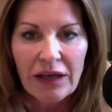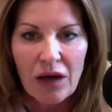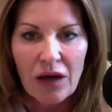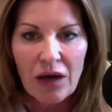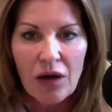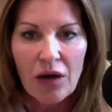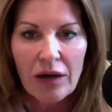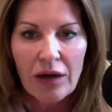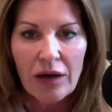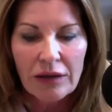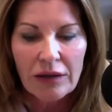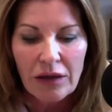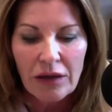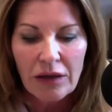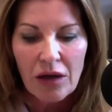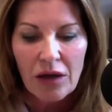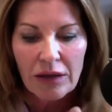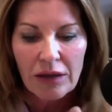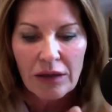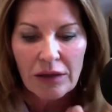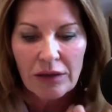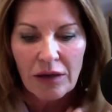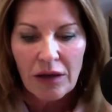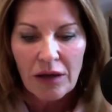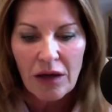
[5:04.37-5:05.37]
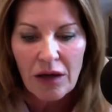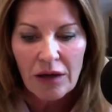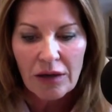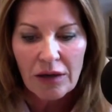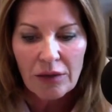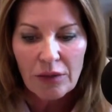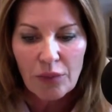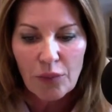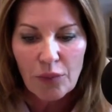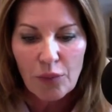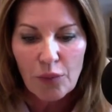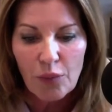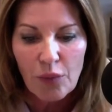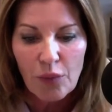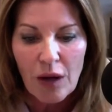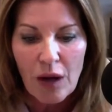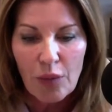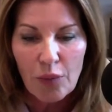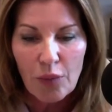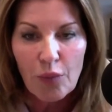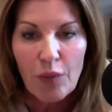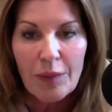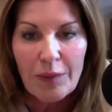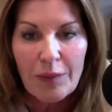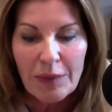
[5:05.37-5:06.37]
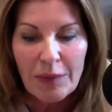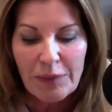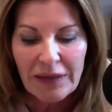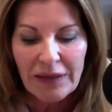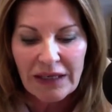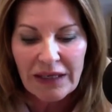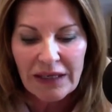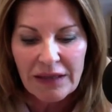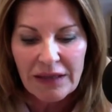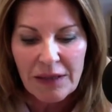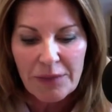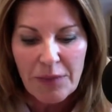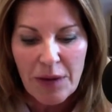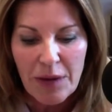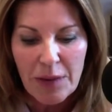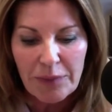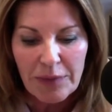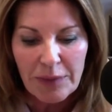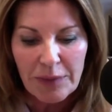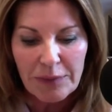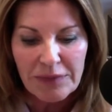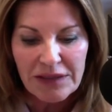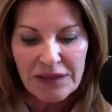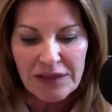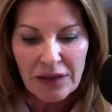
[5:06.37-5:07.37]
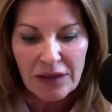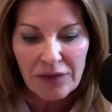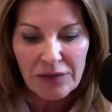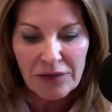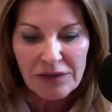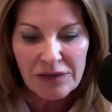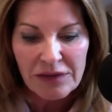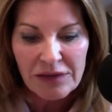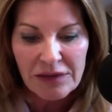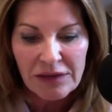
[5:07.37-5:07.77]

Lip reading: on women picking them up themselves.